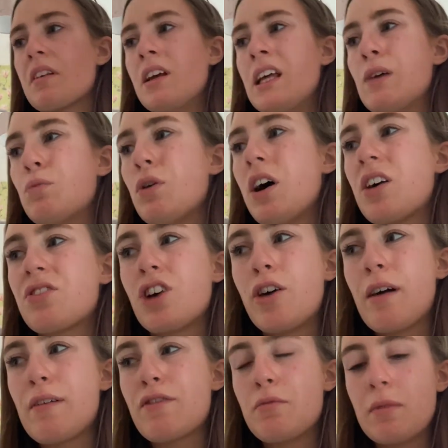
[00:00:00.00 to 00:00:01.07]
It worked
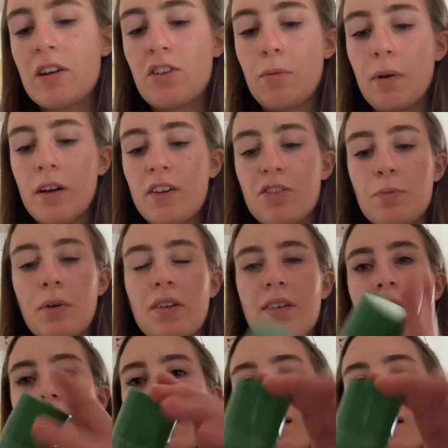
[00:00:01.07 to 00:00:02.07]
alright for me, to be honest, but it's like